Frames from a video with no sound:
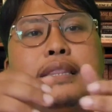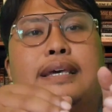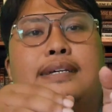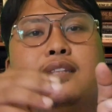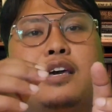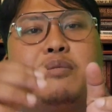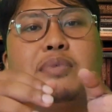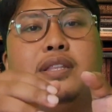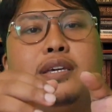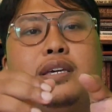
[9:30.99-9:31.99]
tax
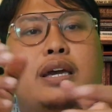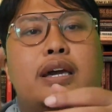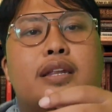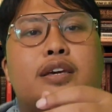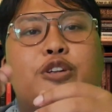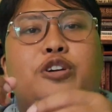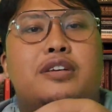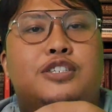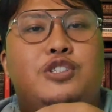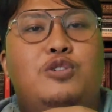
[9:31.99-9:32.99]
liability and
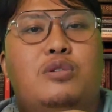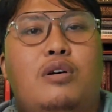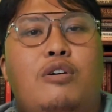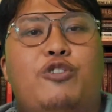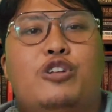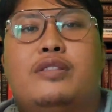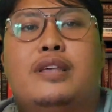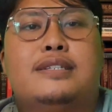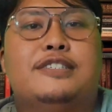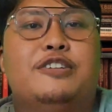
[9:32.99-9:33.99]
increase your overall
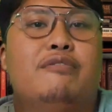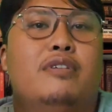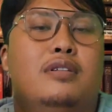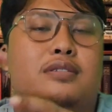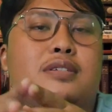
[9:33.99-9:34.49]
tax refund.